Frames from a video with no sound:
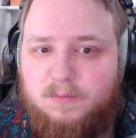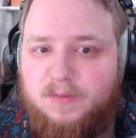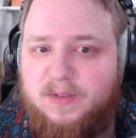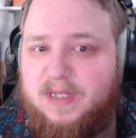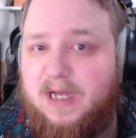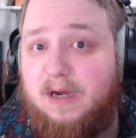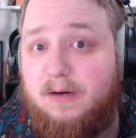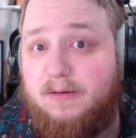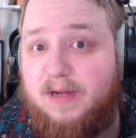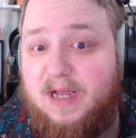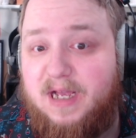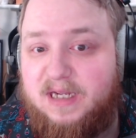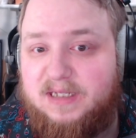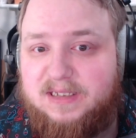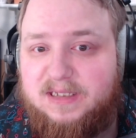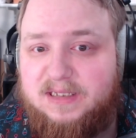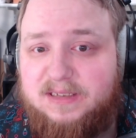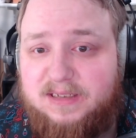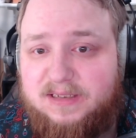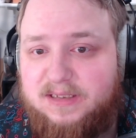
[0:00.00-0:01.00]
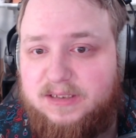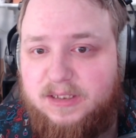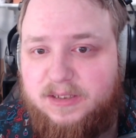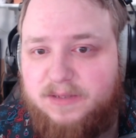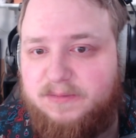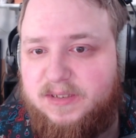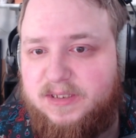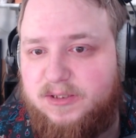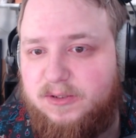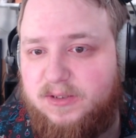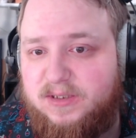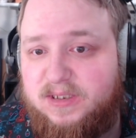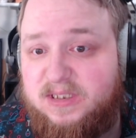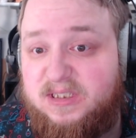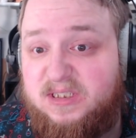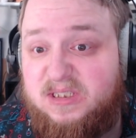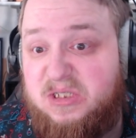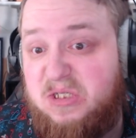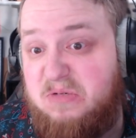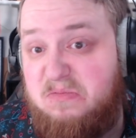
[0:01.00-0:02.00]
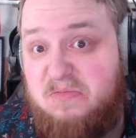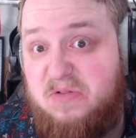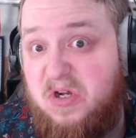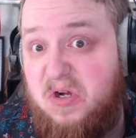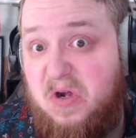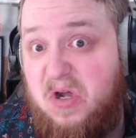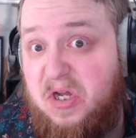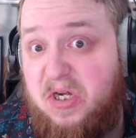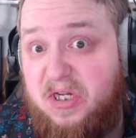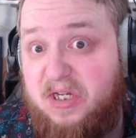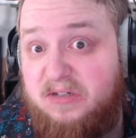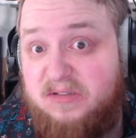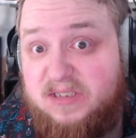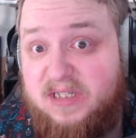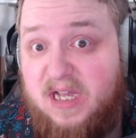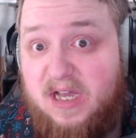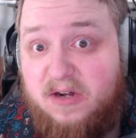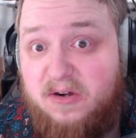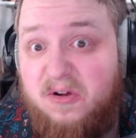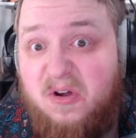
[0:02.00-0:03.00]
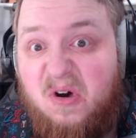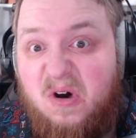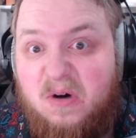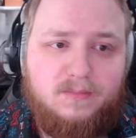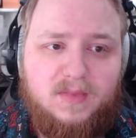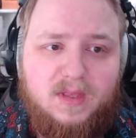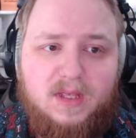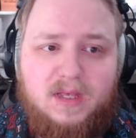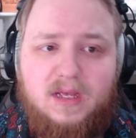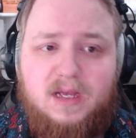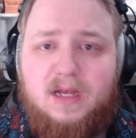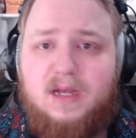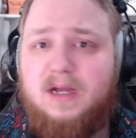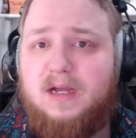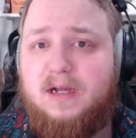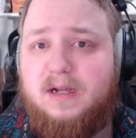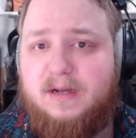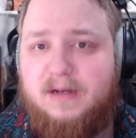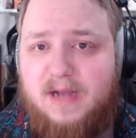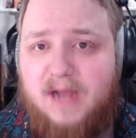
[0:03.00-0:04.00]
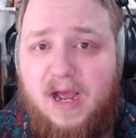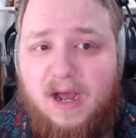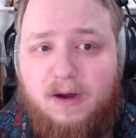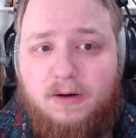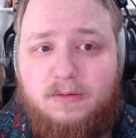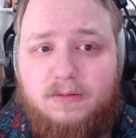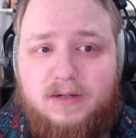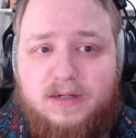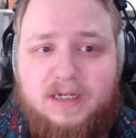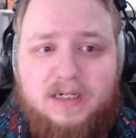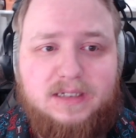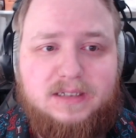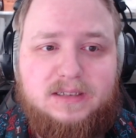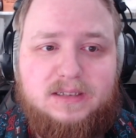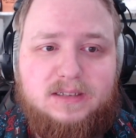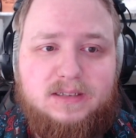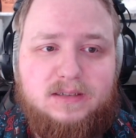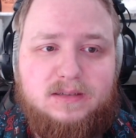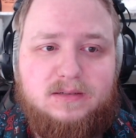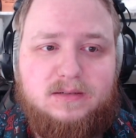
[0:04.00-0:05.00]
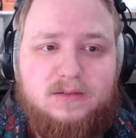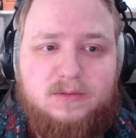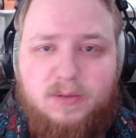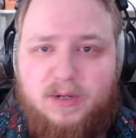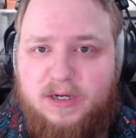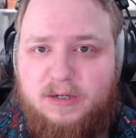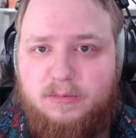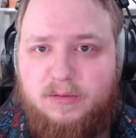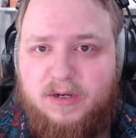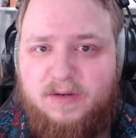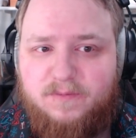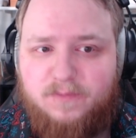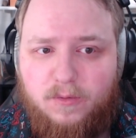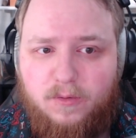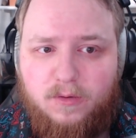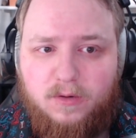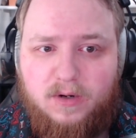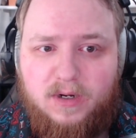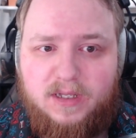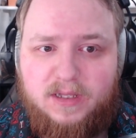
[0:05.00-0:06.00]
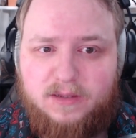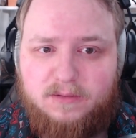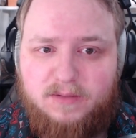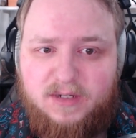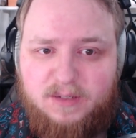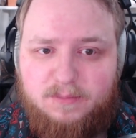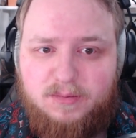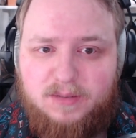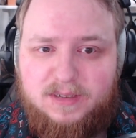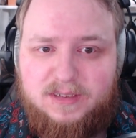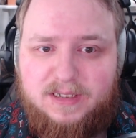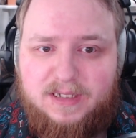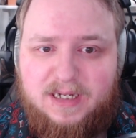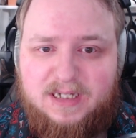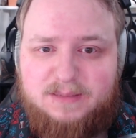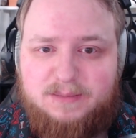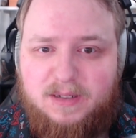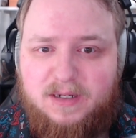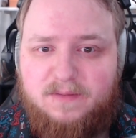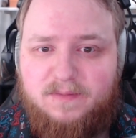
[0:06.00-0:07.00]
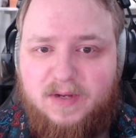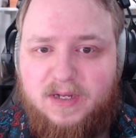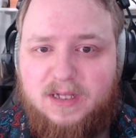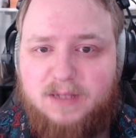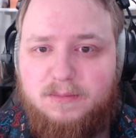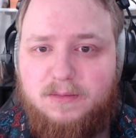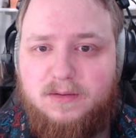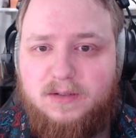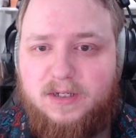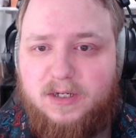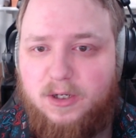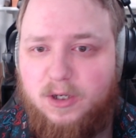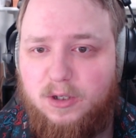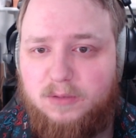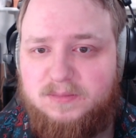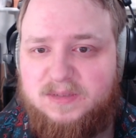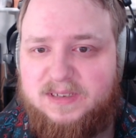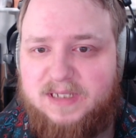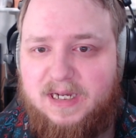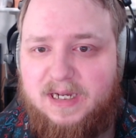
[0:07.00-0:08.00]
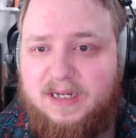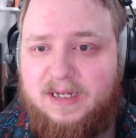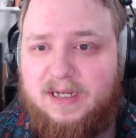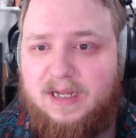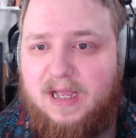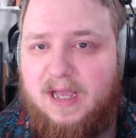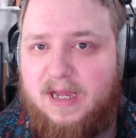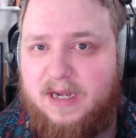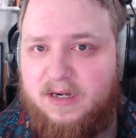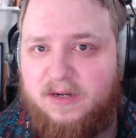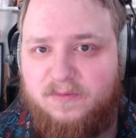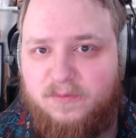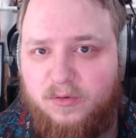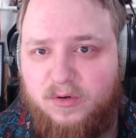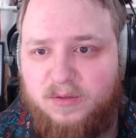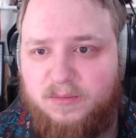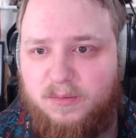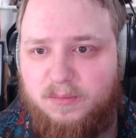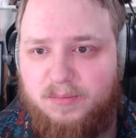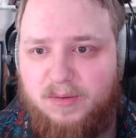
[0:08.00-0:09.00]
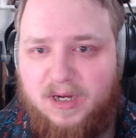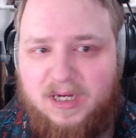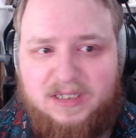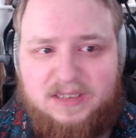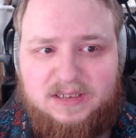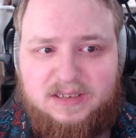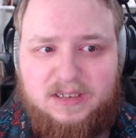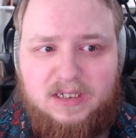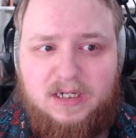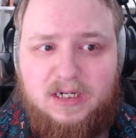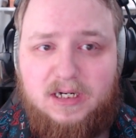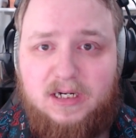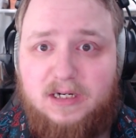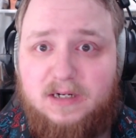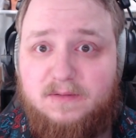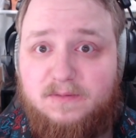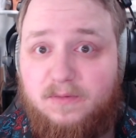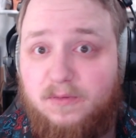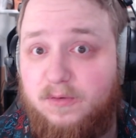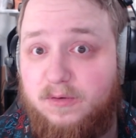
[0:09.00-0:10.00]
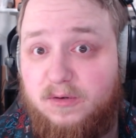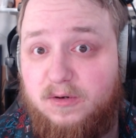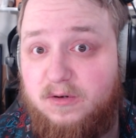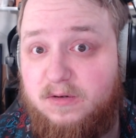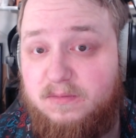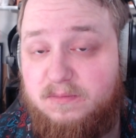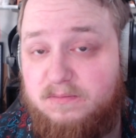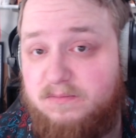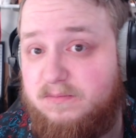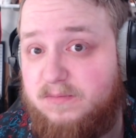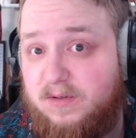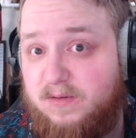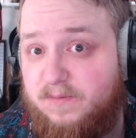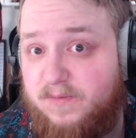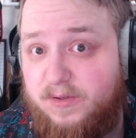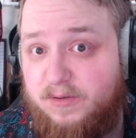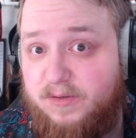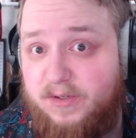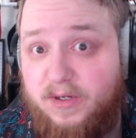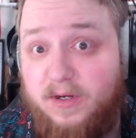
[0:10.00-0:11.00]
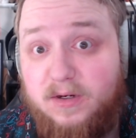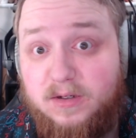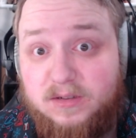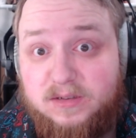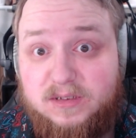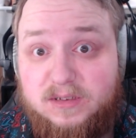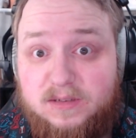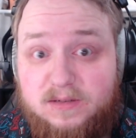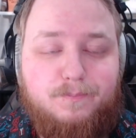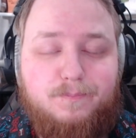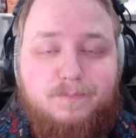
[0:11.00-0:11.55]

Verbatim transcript: without access to such resources to know how to use C A D at all. Now, it's twenty twenty-four, and three D printing has been available in a home setting at an affordable price for few years.